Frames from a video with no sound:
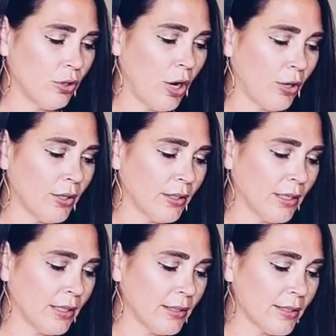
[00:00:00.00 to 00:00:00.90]

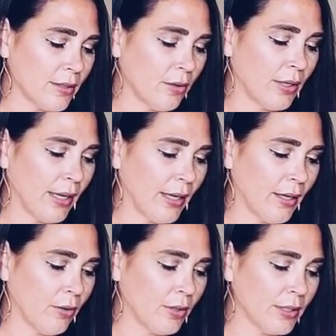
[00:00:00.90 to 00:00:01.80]
guardedness,
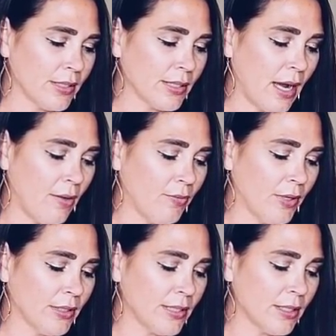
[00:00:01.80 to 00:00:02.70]
okay, or this
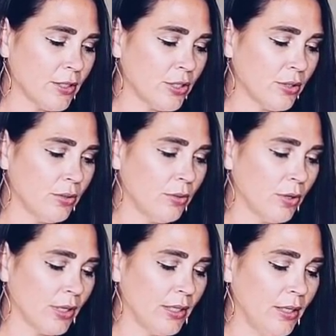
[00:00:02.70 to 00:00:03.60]
confidence issue
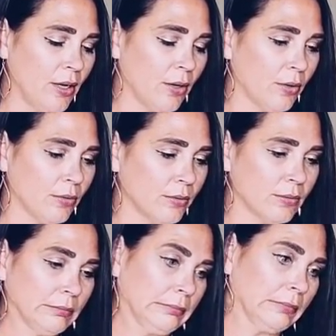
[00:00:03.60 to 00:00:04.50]
or ego,
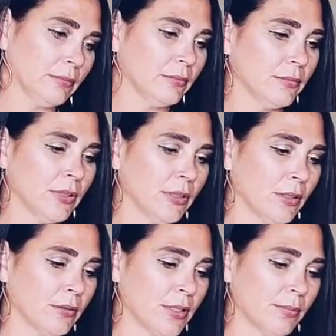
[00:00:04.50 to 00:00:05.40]
you
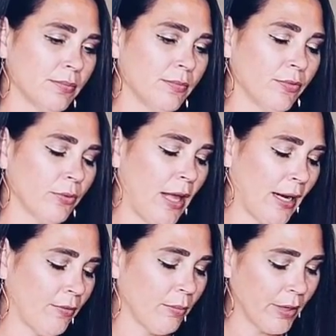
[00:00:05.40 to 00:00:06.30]
know, to for
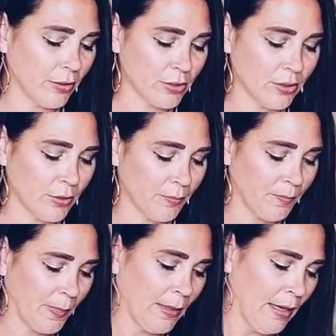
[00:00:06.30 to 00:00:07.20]
lack of a better term.
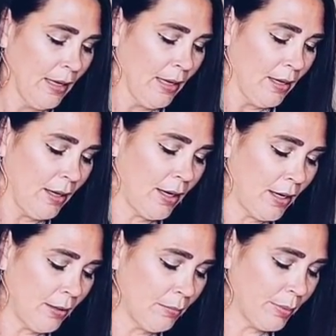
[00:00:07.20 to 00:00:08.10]

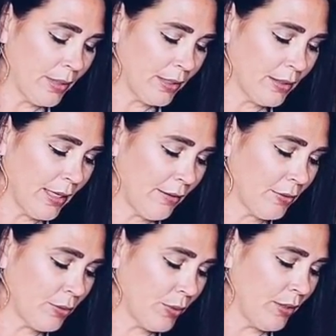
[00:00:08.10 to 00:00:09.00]
Um, but they have
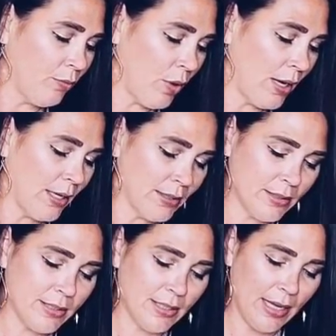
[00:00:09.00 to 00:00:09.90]
the Three of
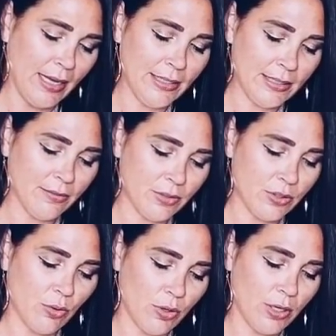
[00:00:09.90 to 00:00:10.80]
Wands, the Ace of
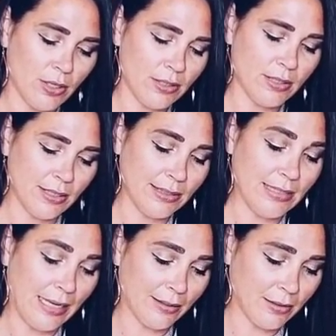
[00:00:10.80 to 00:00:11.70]
Swords, the
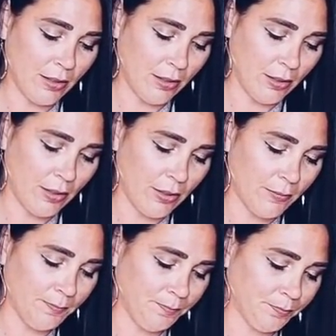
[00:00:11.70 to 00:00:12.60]
Death card,